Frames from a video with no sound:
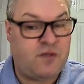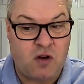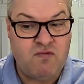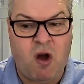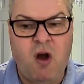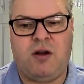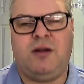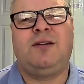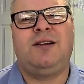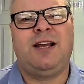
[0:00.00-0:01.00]
have gone wrong.
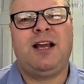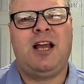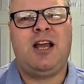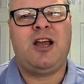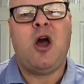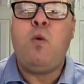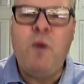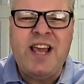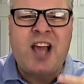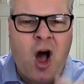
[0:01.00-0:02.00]

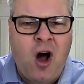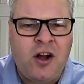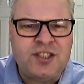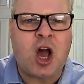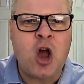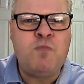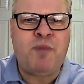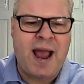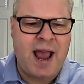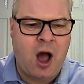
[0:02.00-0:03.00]
We can't
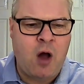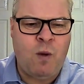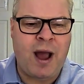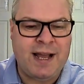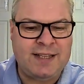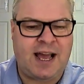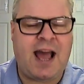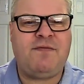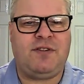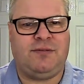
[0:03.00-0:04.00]
obey our way into
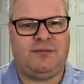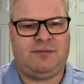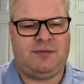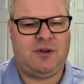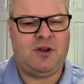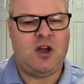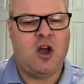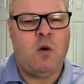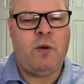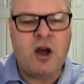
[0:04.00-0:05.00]
heaven.
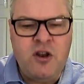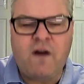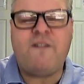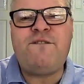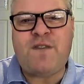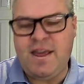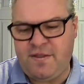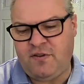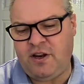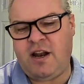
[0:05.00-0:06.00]
We are not
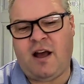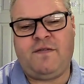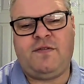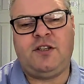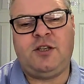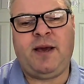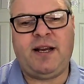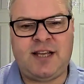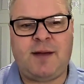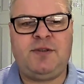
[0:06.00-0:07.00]
faithful enough to be
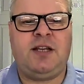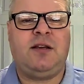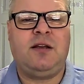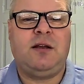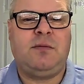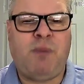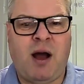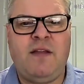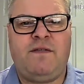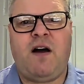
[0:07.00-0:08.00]
accepted
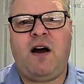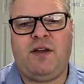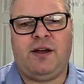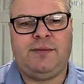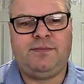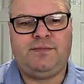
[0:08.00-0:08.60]
by the Father,